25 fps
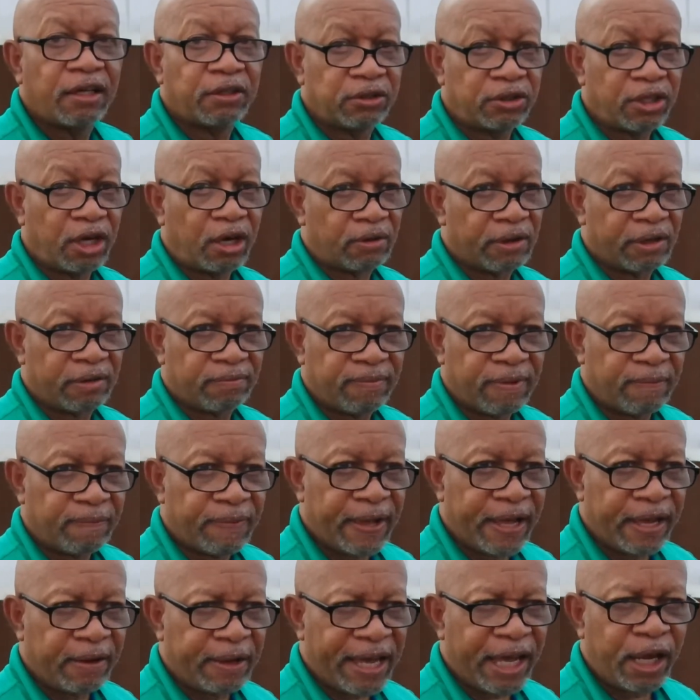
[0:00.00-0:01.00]
So,
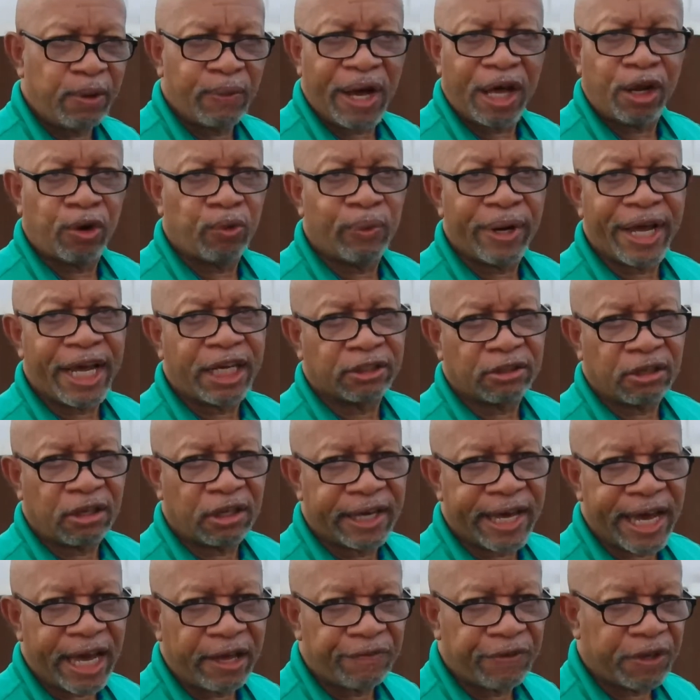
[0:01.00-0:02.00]
anyway, I was raised on
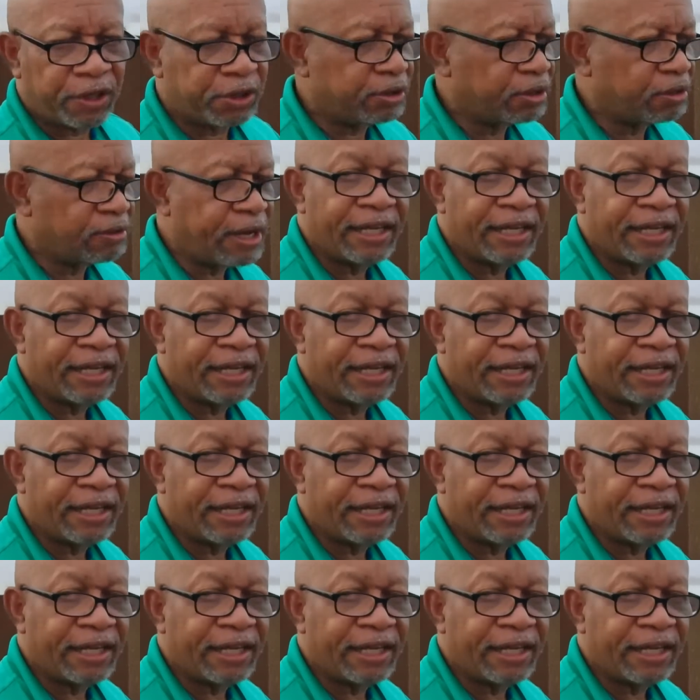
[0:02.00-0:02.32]
catfish.